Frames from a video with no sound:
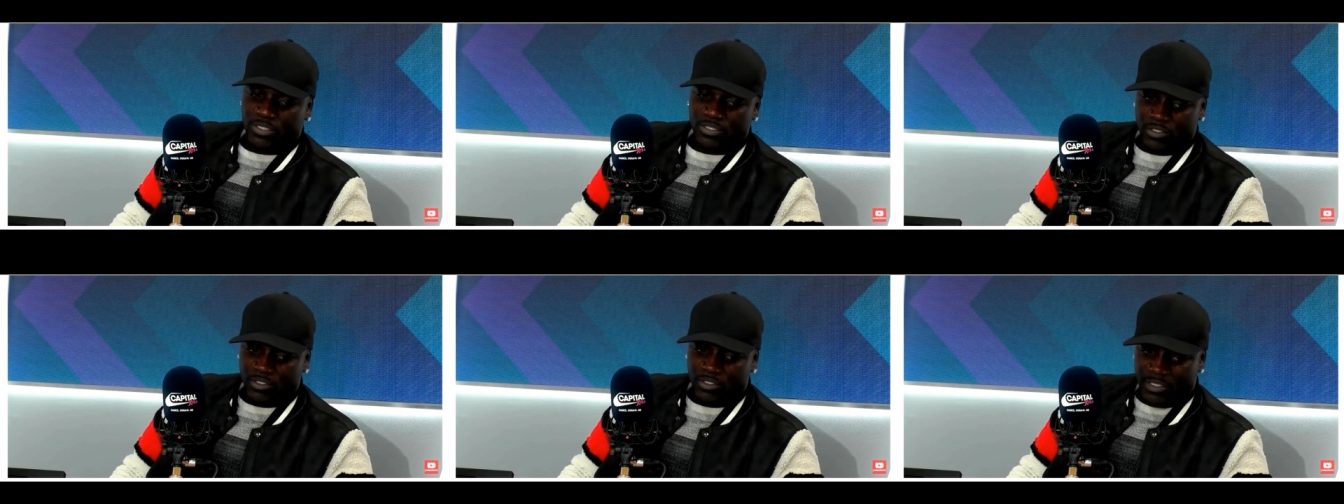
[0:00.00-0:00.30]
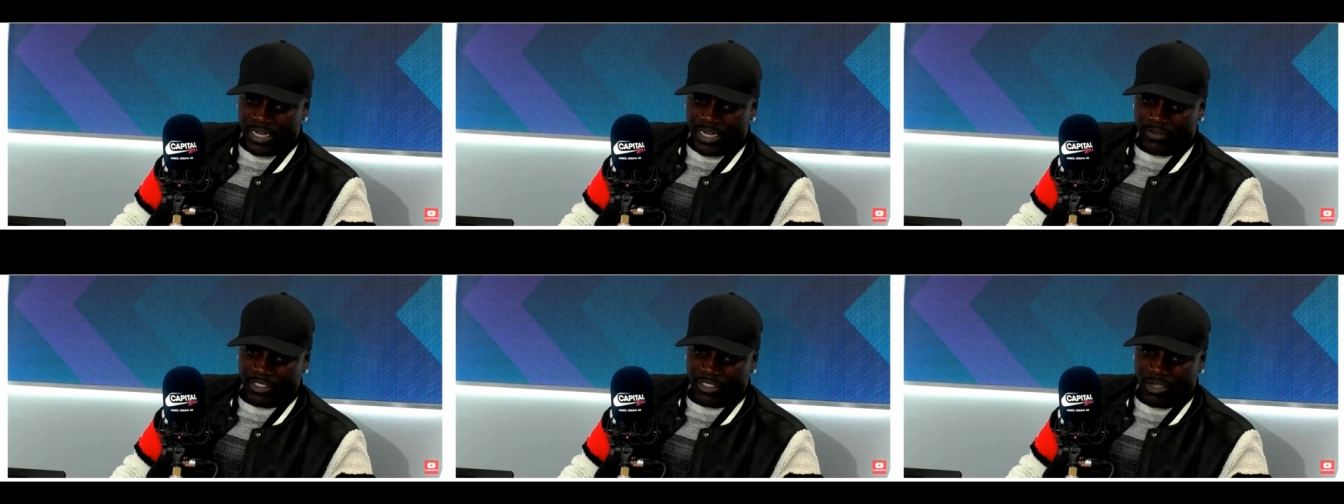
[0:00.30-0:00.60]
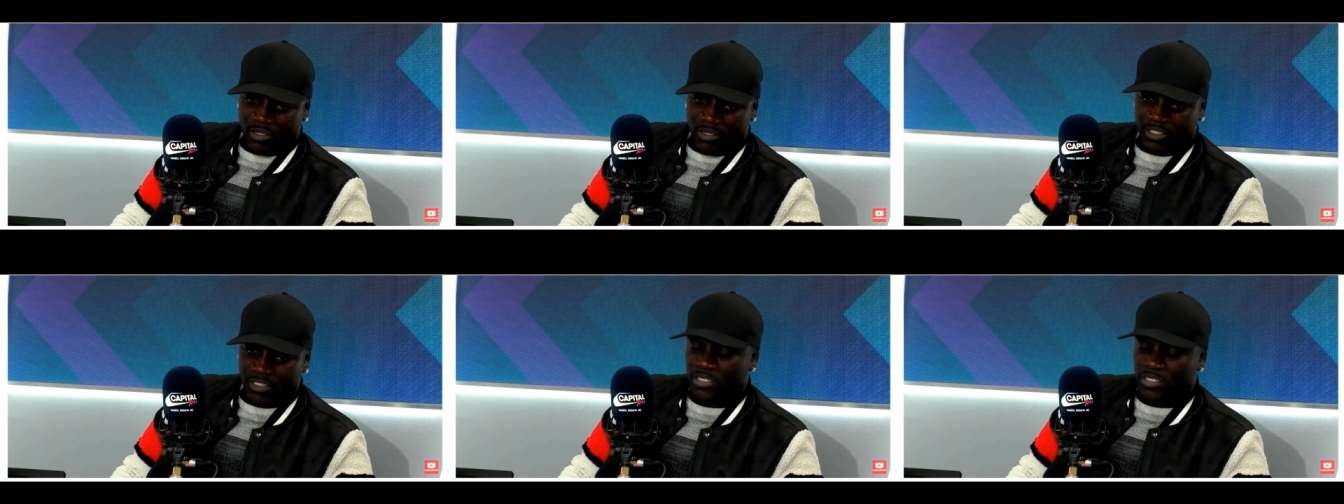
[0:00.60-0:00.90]
to, you never
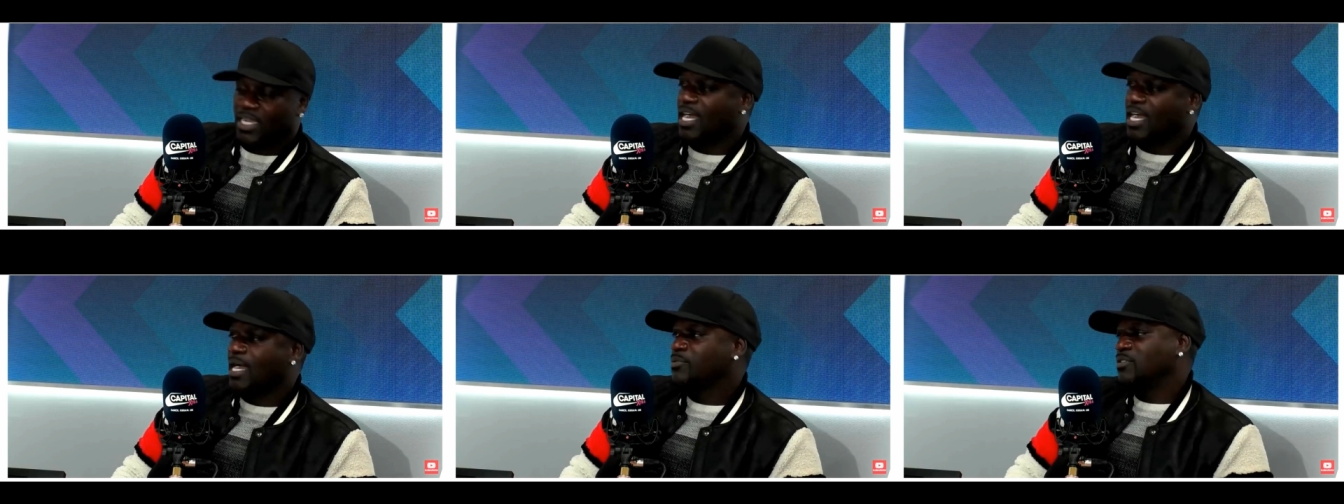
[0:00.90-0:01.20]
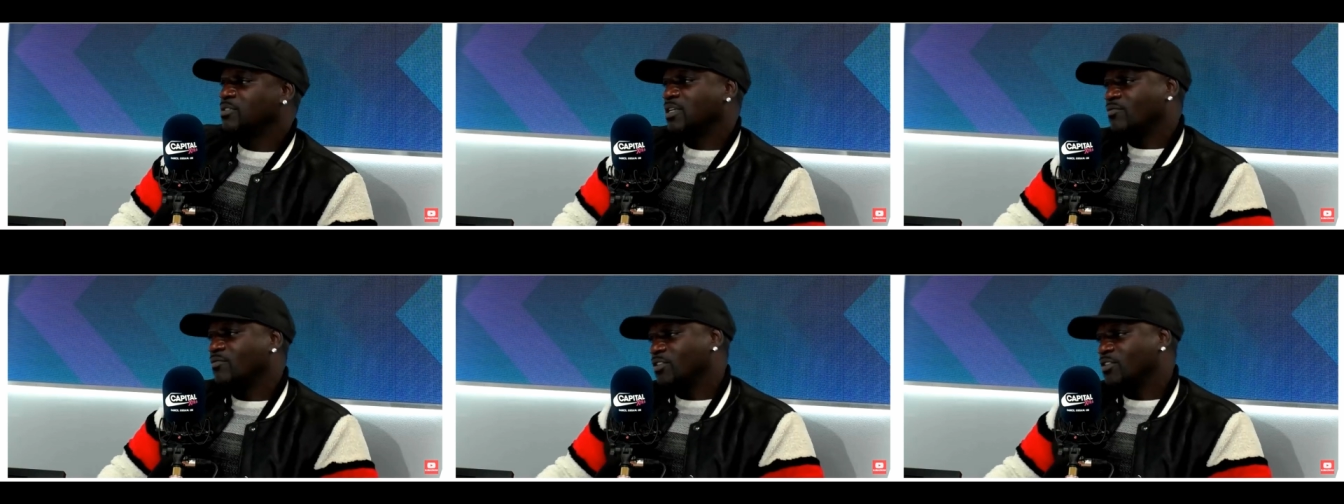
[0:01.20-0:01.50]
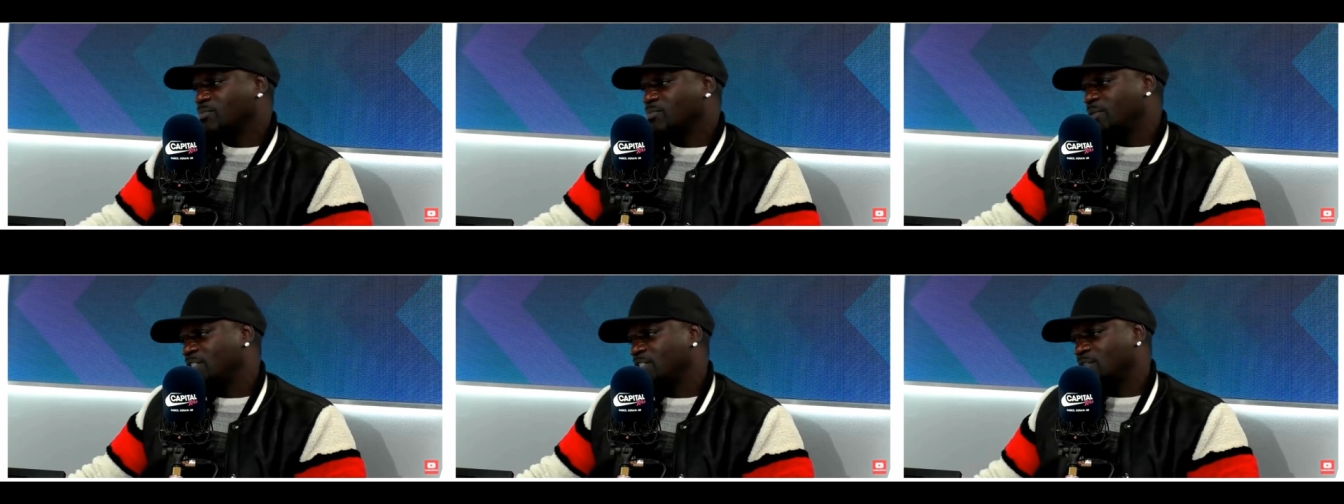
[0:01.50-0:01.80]
talk to the cops, you never
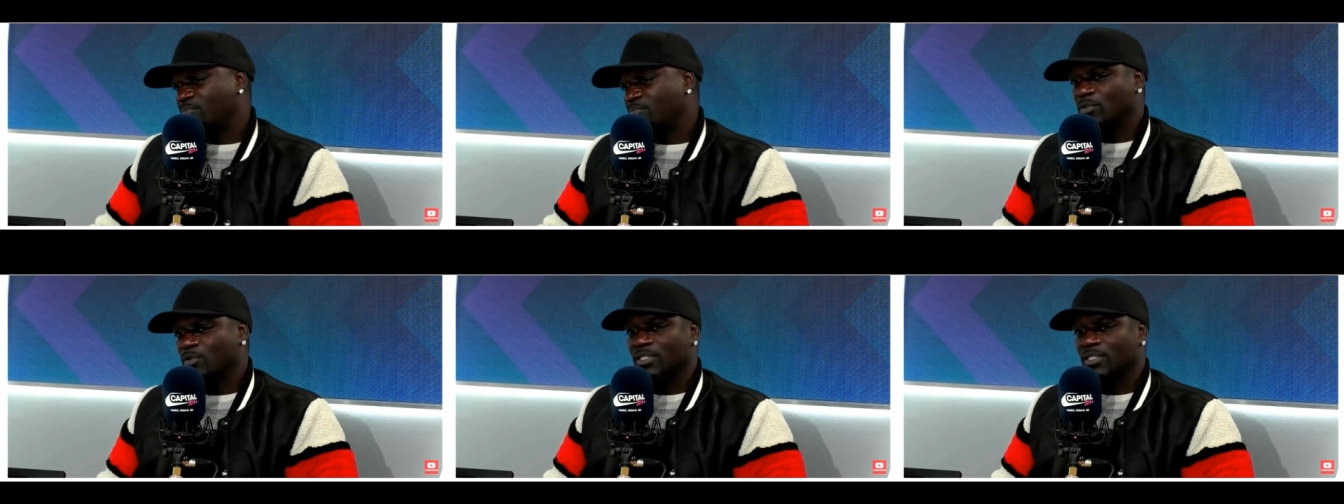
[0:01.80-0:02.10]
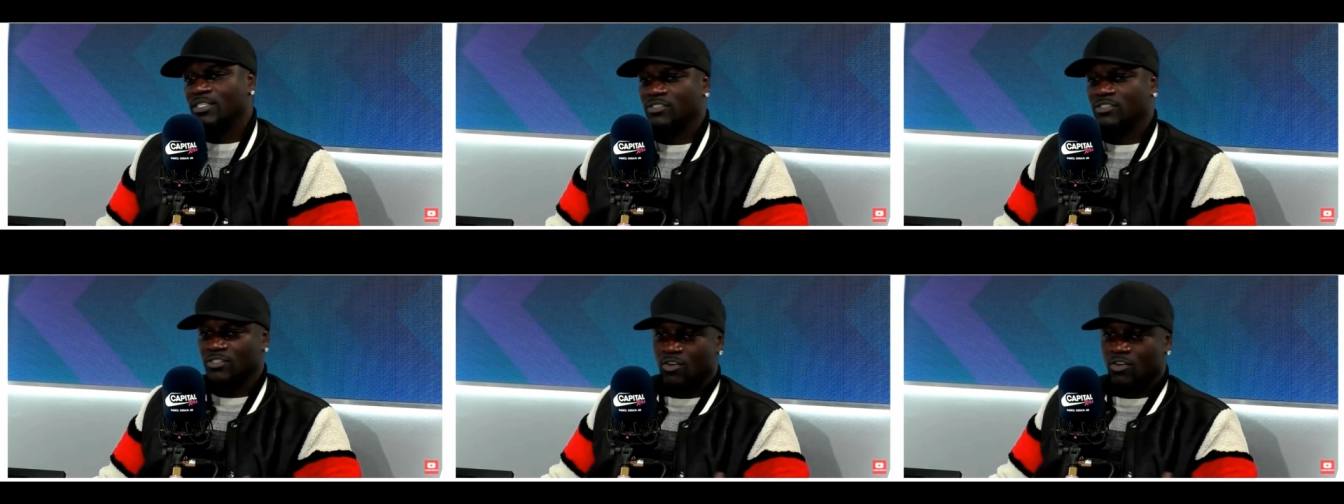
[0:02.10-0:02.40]
speak to the police,